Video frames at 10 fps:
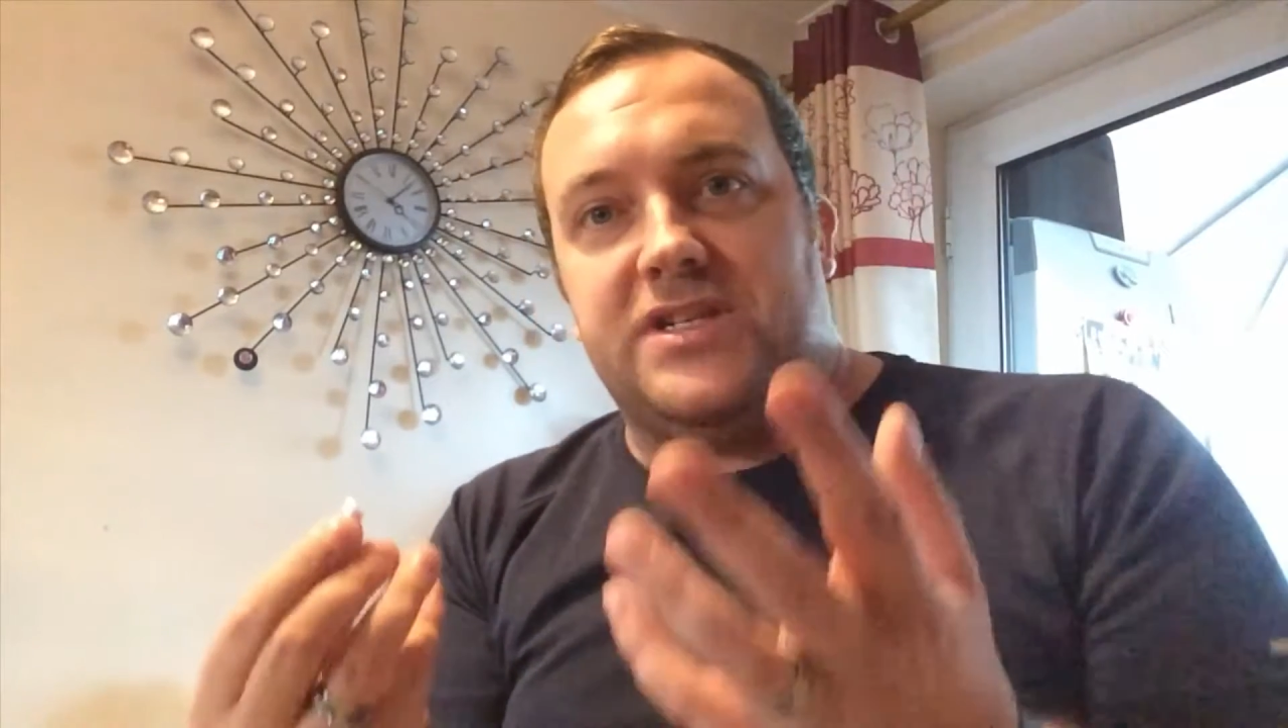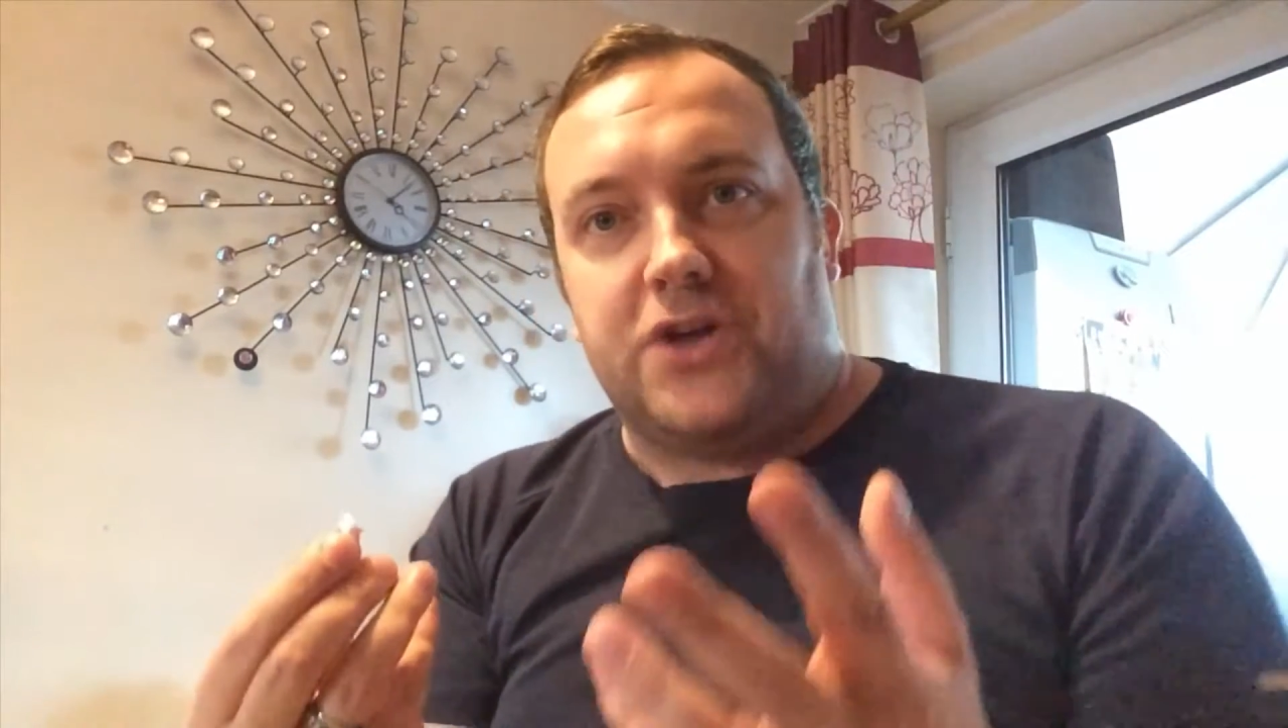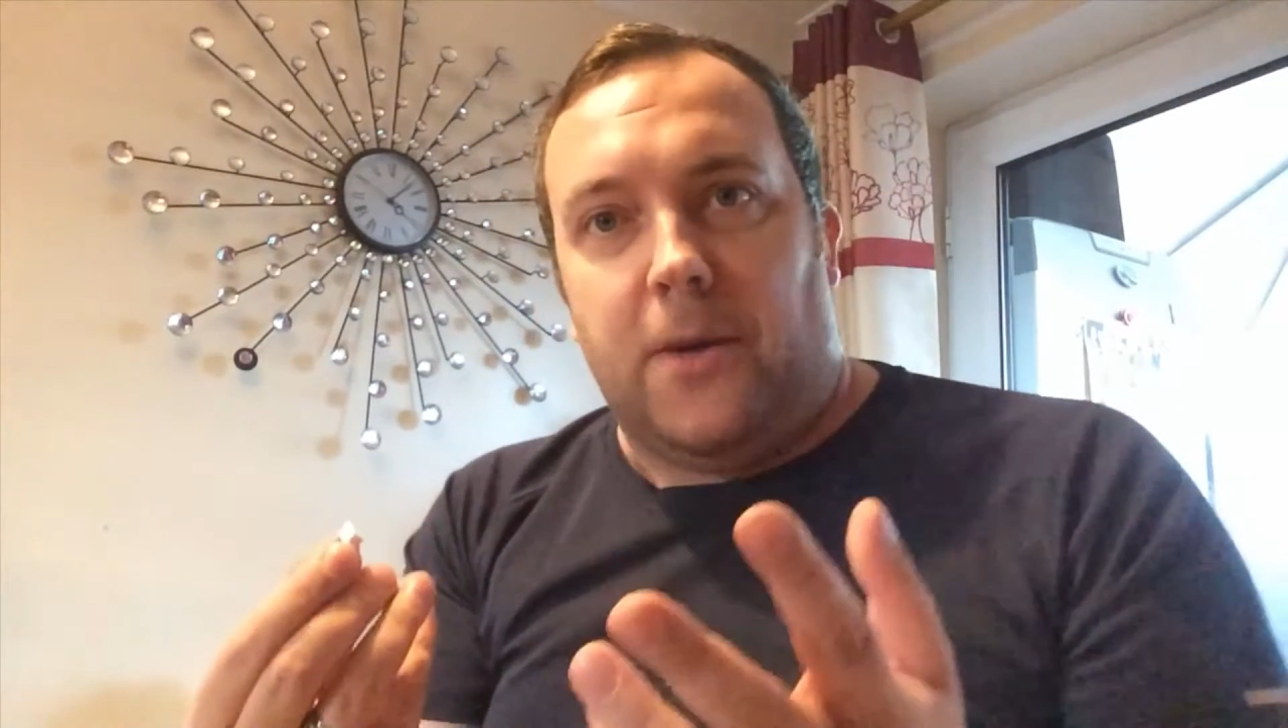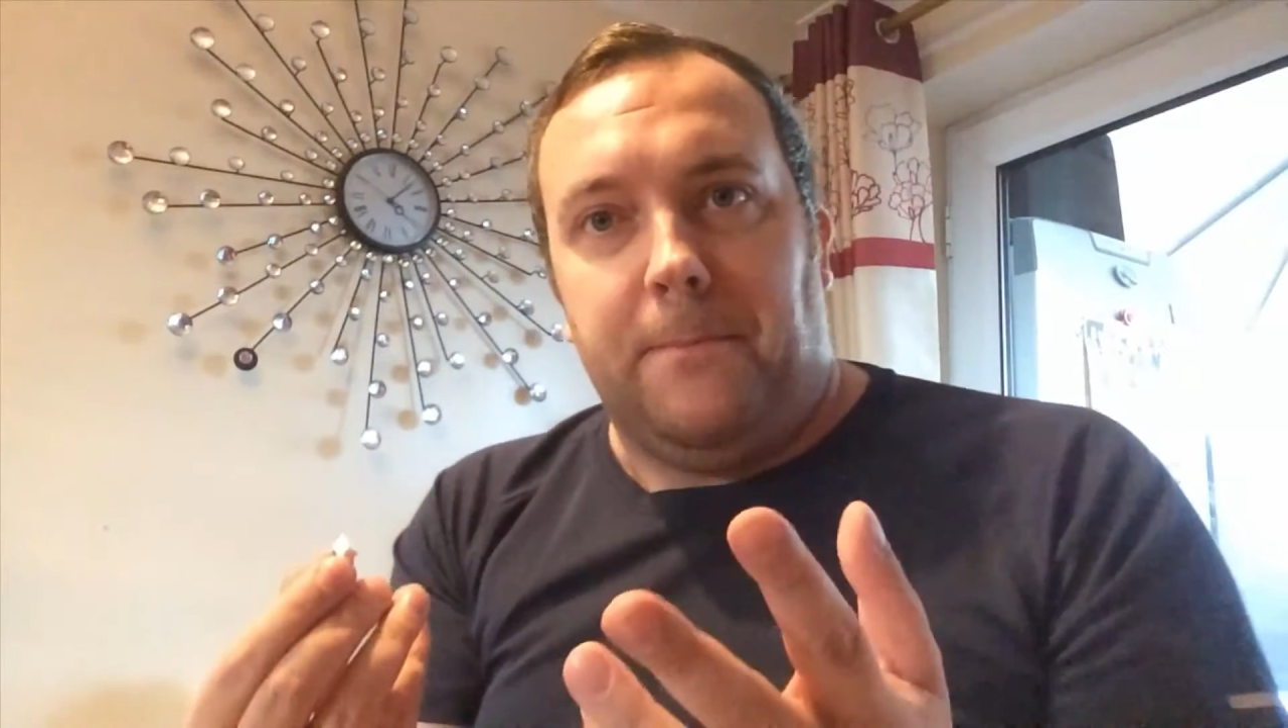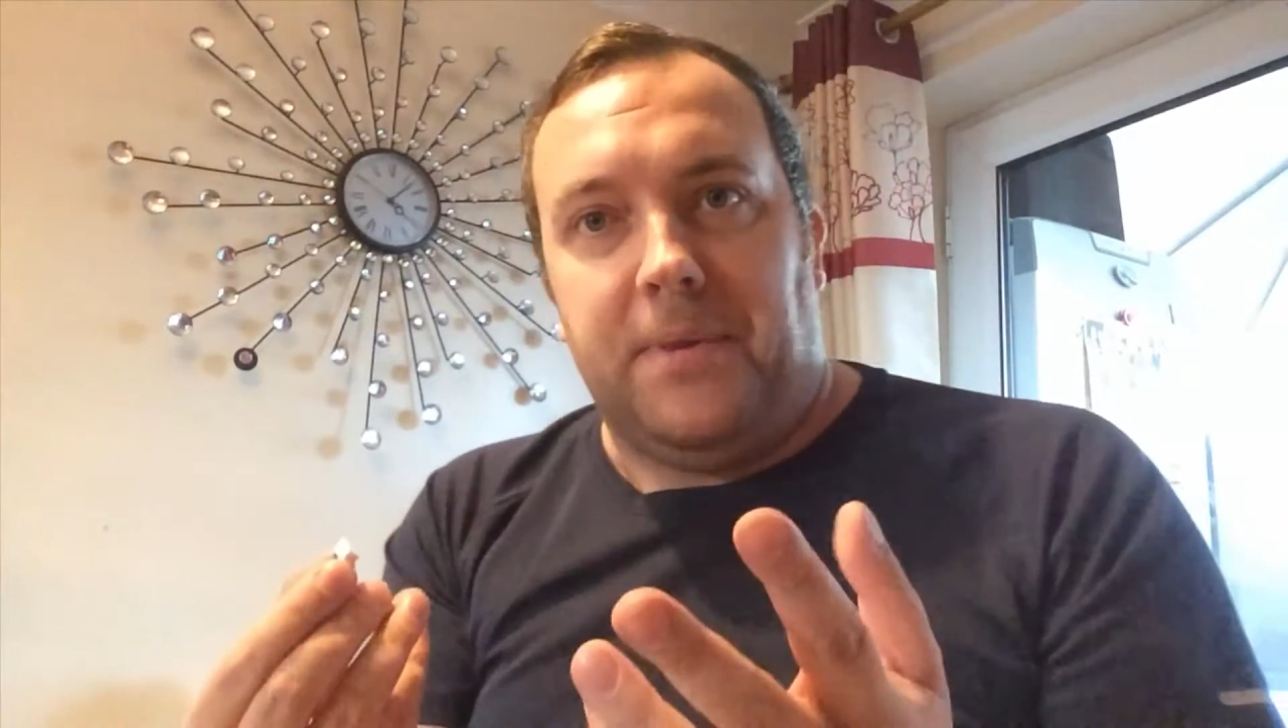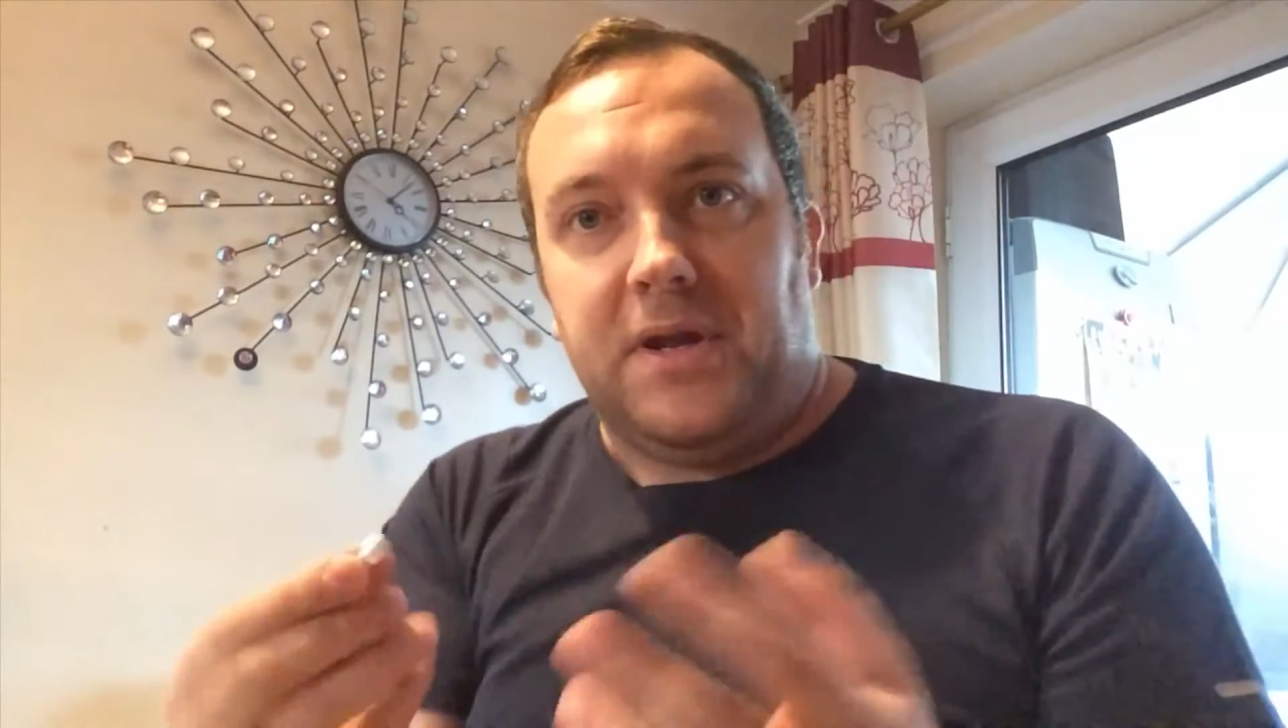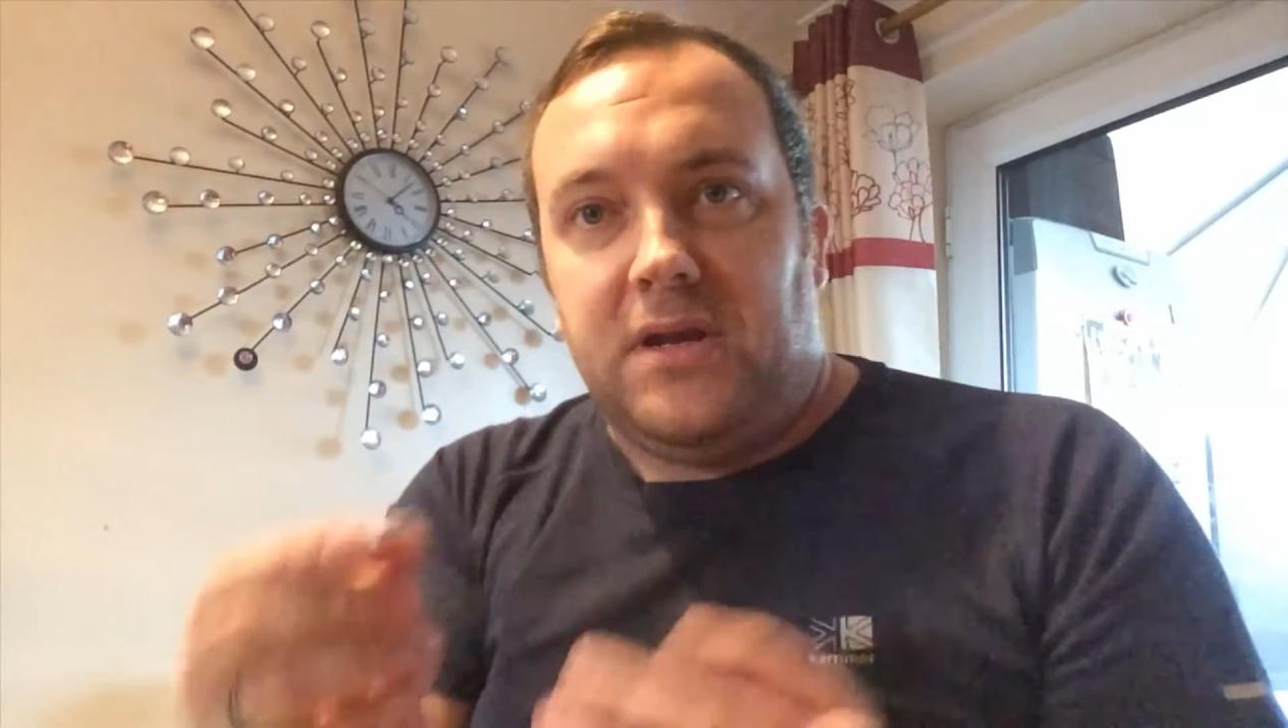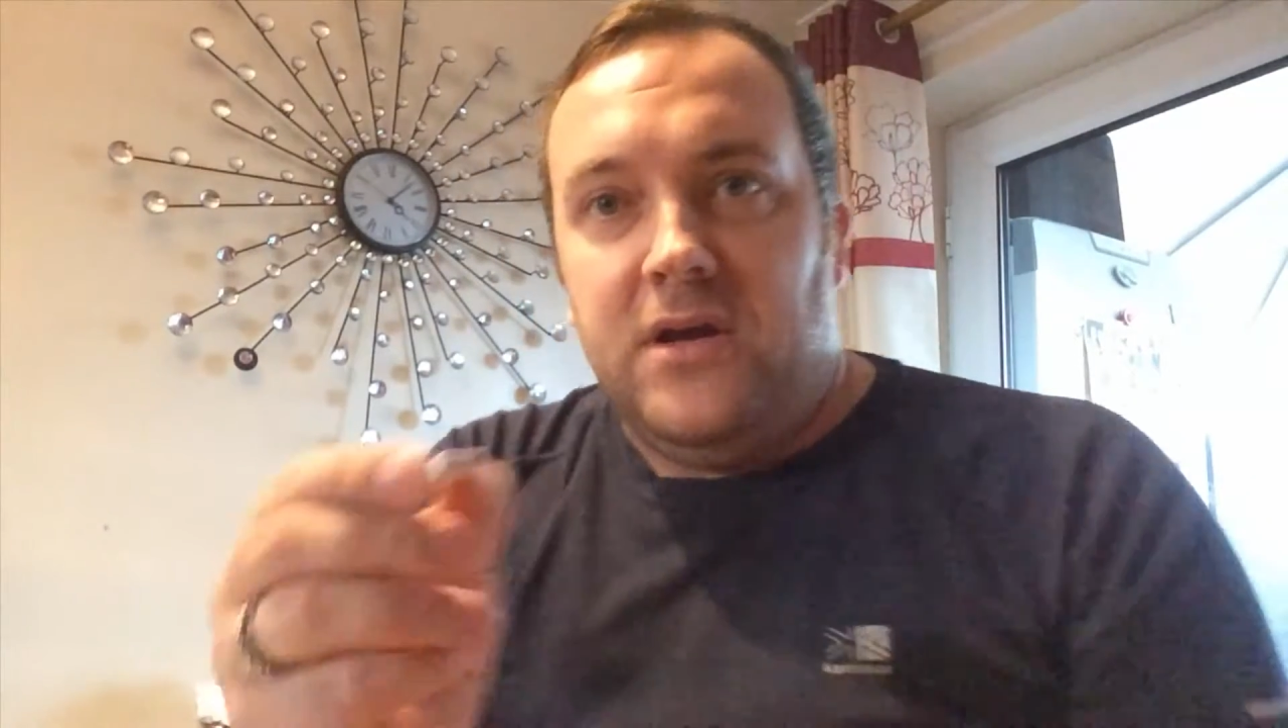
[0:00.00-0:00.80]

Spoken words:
company.